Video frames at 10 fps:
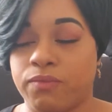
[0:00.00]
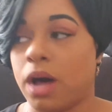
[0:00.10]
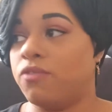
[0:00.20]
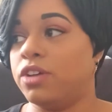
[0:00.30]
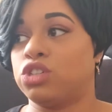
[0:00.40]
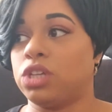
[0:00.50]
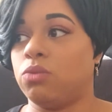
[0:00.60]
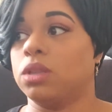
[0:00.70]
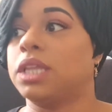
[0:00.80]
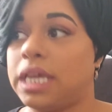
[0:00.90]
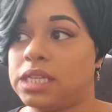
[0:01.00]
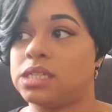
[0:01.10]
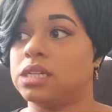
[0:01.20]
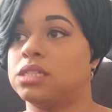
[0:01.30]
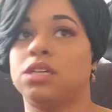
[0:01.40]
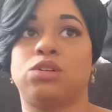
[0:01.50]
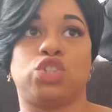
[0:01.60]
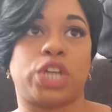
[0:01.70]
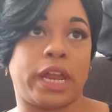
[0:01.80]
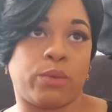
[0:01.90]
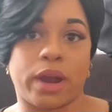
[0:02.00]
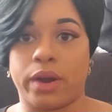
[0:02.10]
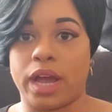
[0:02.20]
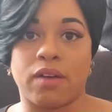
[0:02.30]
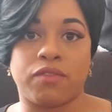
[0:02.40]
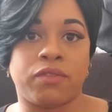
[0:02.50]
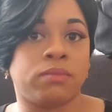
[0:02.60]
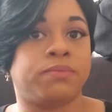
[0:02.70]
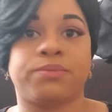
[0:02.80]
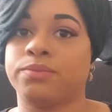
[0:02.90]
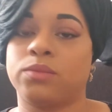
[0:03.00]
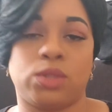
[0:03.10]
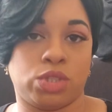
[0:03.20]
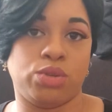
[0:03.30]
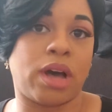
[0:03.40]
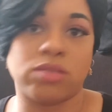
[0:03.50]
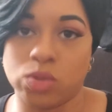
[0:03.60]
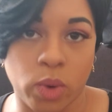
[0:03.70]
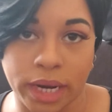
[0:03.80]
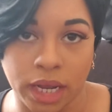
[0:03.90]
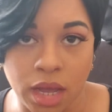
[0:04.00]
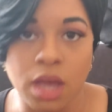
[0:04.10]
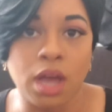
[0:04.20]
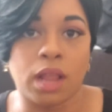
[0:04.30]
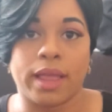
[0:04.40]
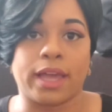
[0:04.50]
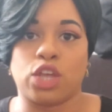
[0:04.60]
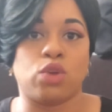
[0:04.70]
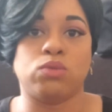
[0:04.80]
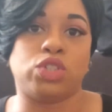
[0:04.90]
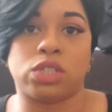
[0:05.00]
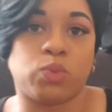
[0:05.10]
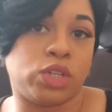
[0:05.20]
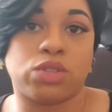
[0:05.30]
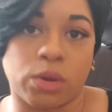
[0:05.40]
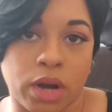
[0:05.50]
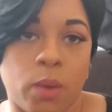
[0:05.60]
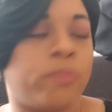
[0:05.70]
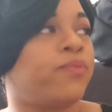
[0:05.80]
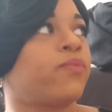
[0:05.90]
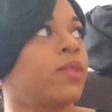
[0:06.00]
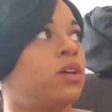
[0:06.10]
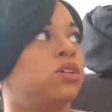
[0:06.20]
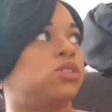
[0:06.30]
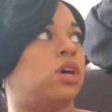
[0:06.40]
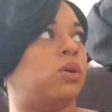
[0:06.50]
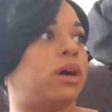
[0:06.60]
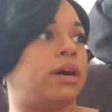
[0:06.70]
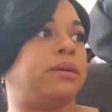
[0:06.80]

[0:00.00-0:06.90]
officially released until January of 2020. We just don't know. So